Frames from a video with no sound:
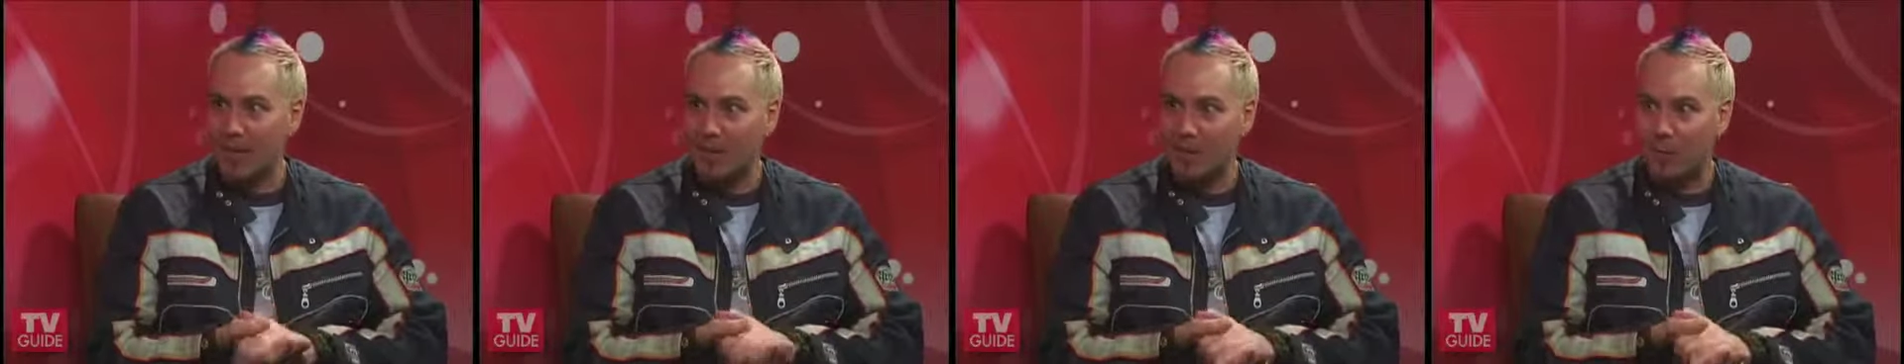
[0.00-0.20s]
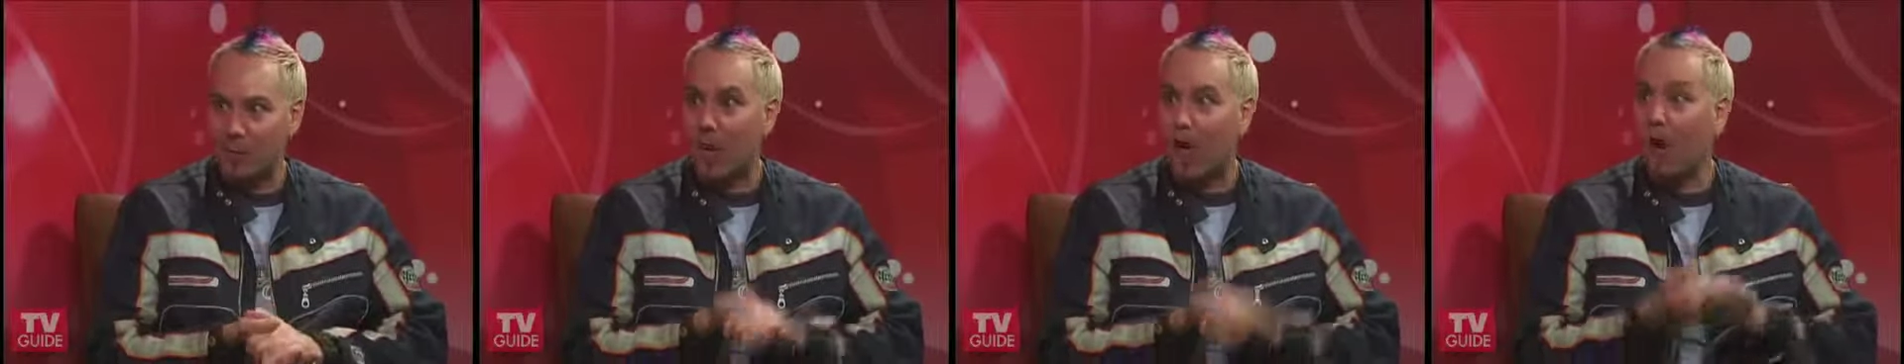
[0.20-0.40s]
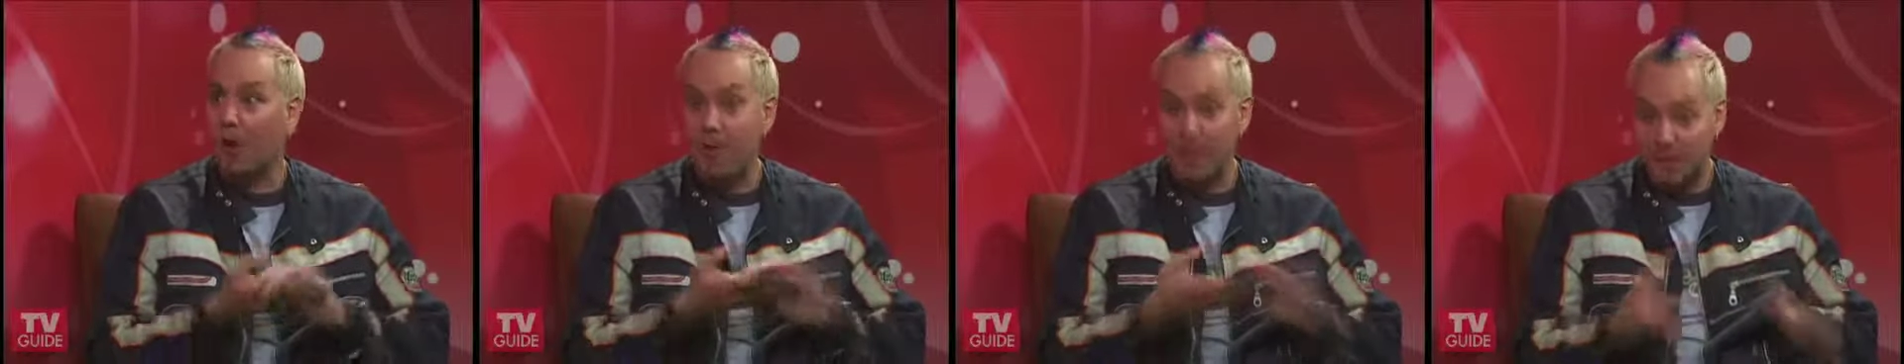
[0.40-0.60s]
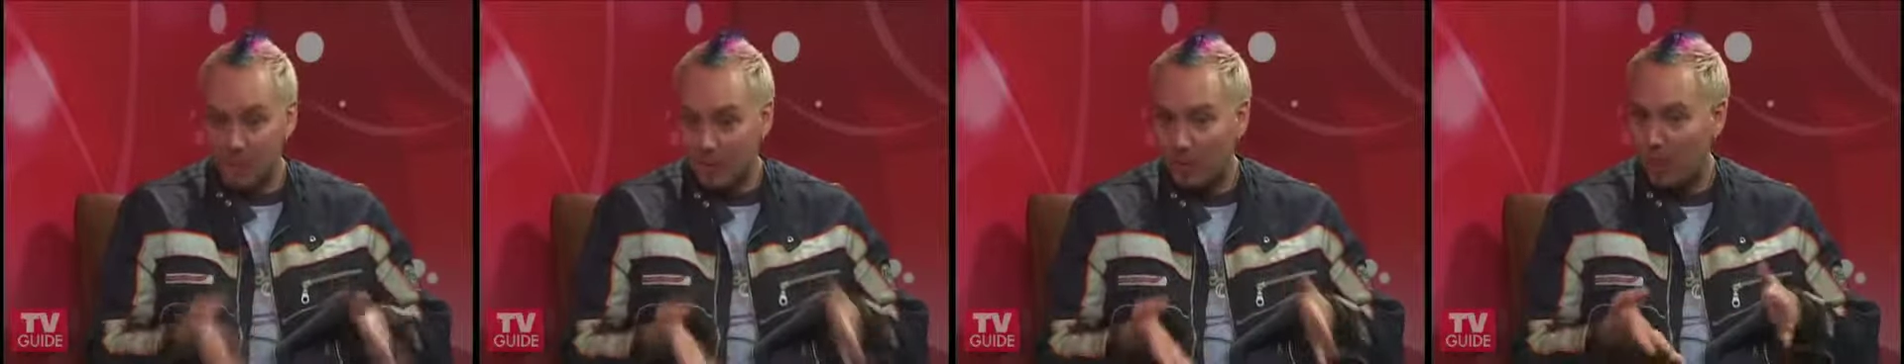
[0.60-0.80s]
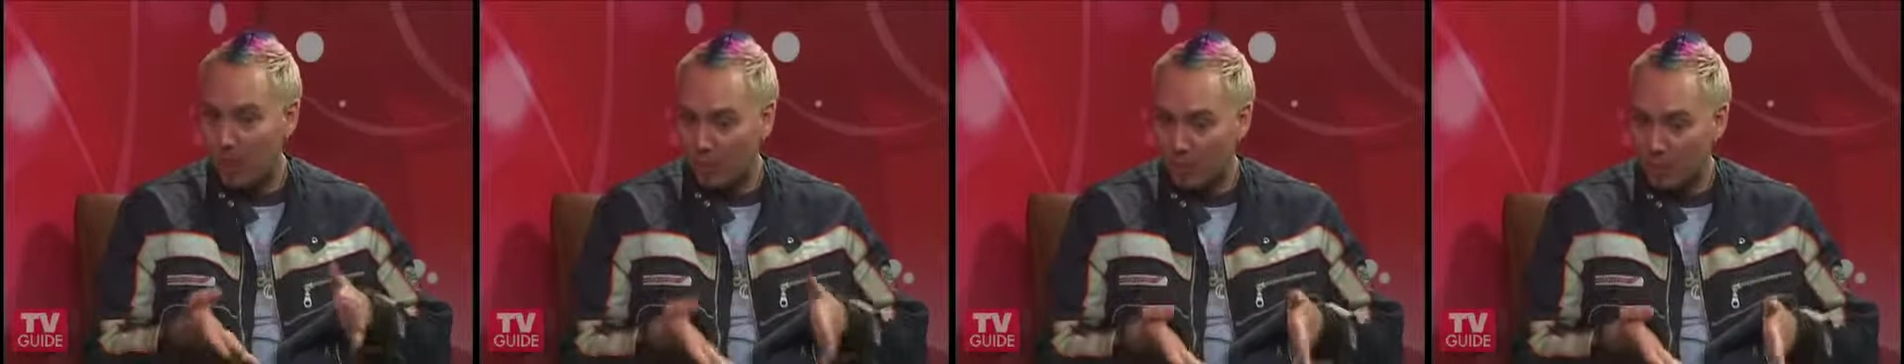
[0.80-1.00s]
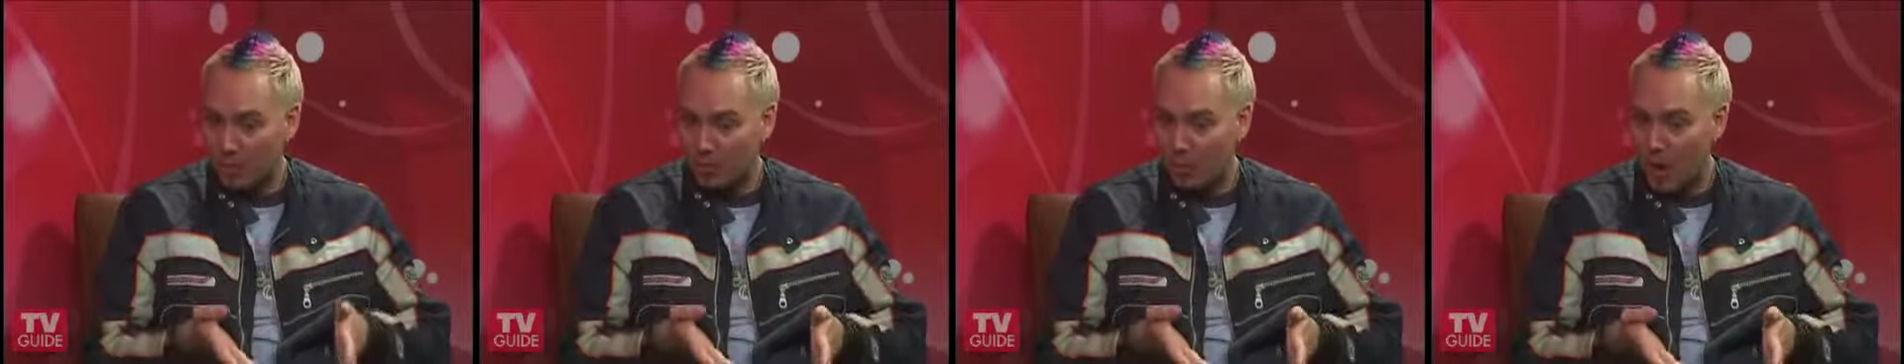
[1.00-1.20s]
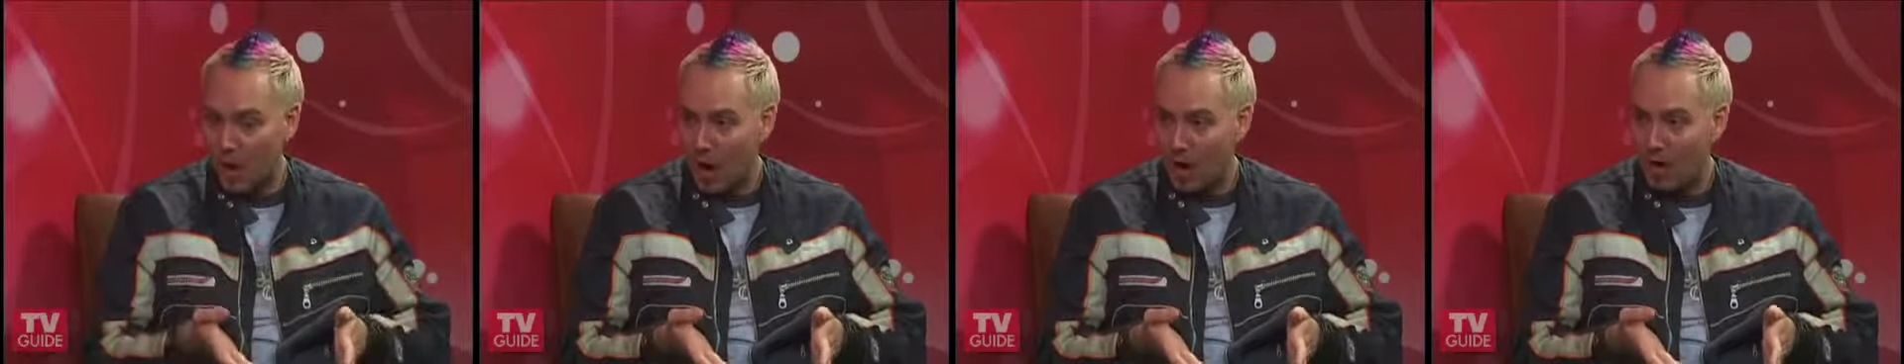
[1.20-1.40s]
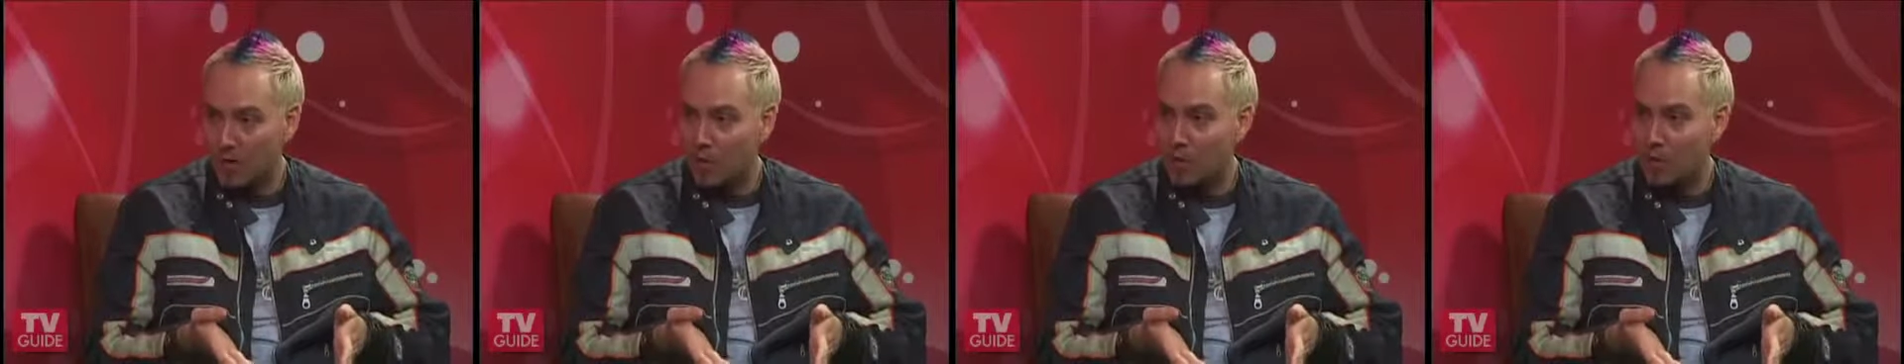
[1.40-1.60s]
and we all need to pick a
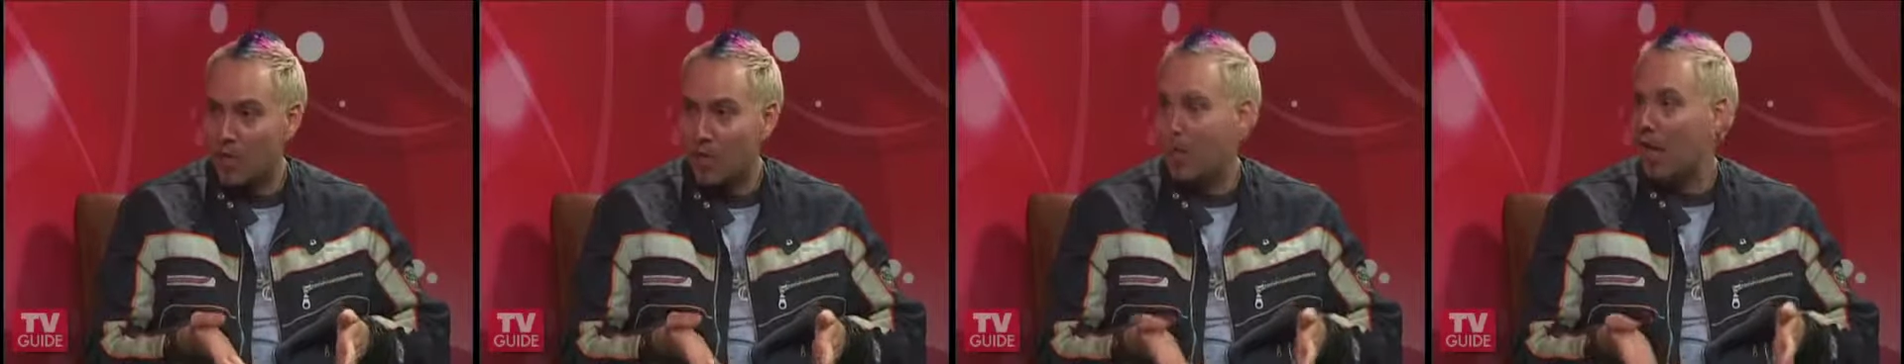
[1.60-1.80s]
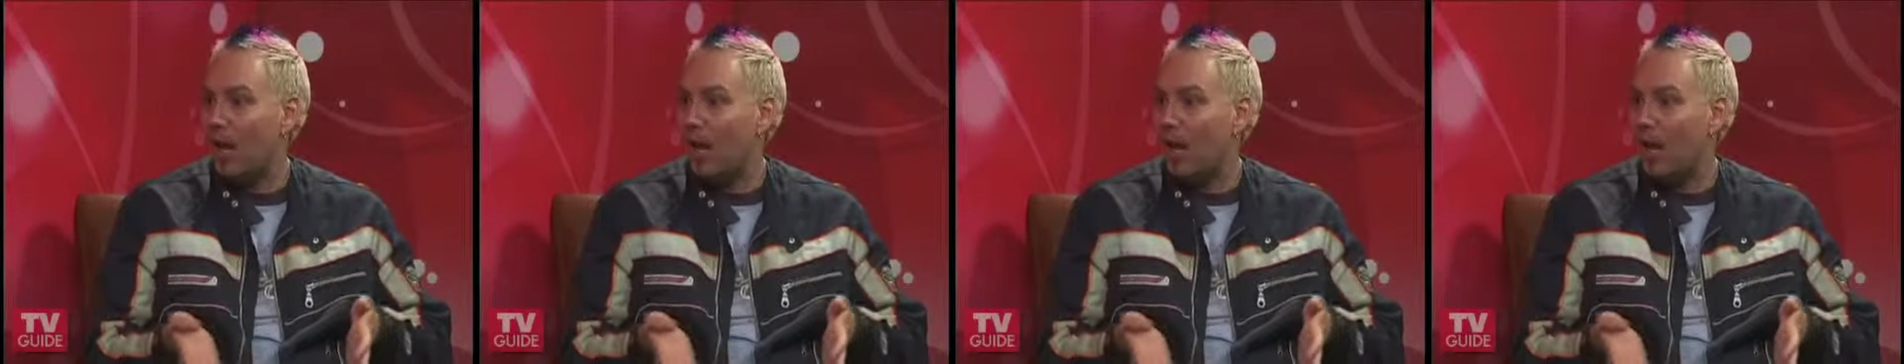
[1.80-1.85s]
swatch.